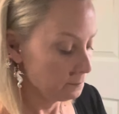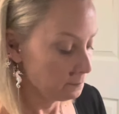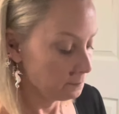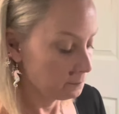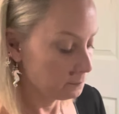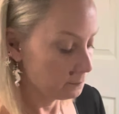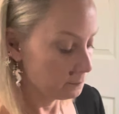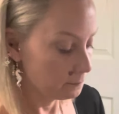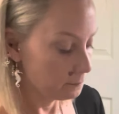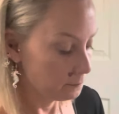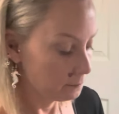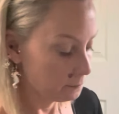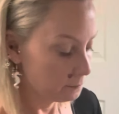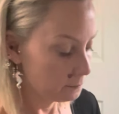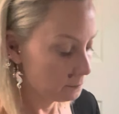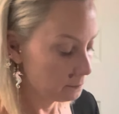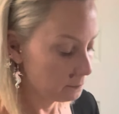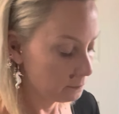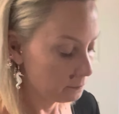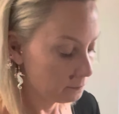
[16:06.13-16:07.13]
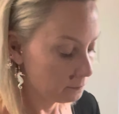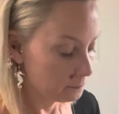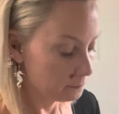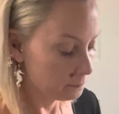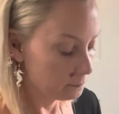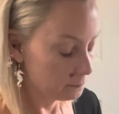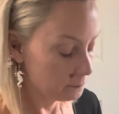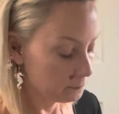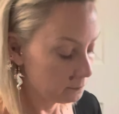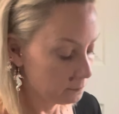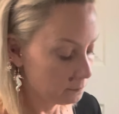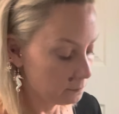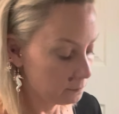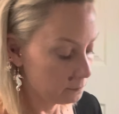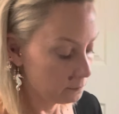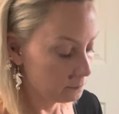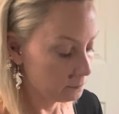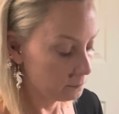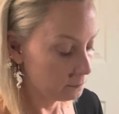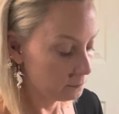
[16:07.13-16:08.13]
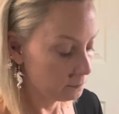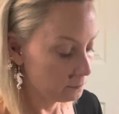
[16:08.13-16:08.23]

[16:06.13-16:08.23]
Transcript: (no one is talking)